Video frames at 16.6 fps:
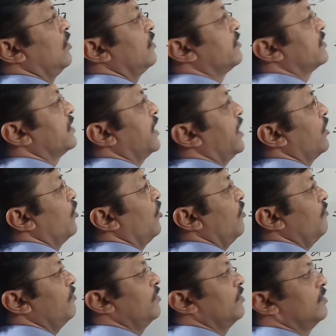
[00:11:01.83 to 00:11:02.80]
tan
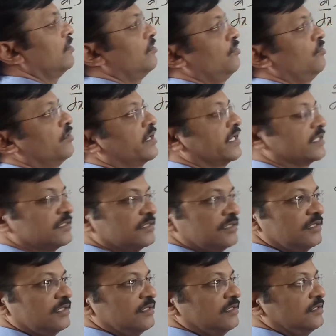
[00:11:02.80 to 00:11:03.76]
of root x.
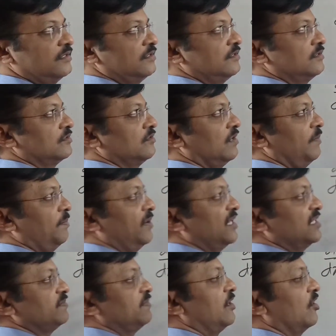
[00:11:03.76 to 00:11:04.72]
So
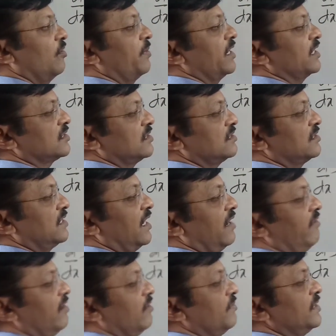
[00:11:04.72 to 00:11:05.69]
replacement of x's
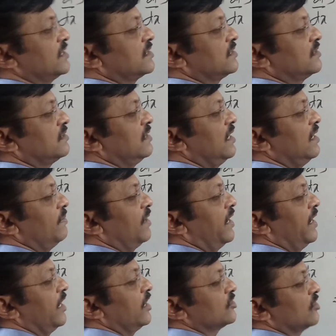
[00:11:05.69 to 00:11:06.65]
derivative is d by
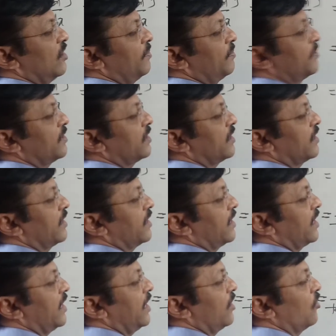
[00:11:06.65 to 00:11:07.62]
dx of
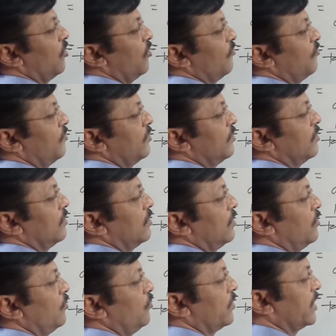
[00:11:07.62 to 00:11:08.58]
tan of
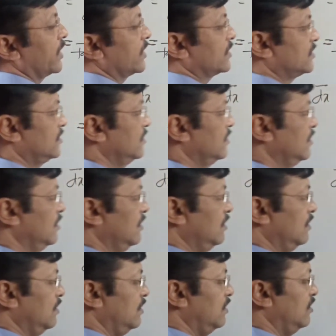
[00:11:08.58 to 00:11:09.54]
root x.
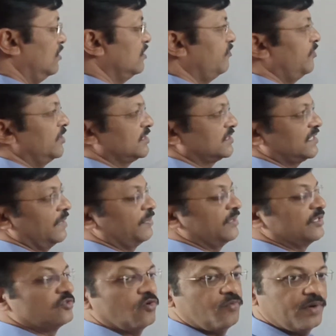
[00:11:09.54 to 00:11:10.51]
Now the first step
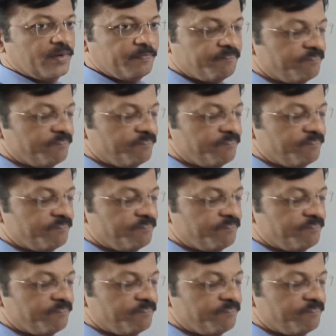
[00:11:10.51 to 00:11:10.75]
is over.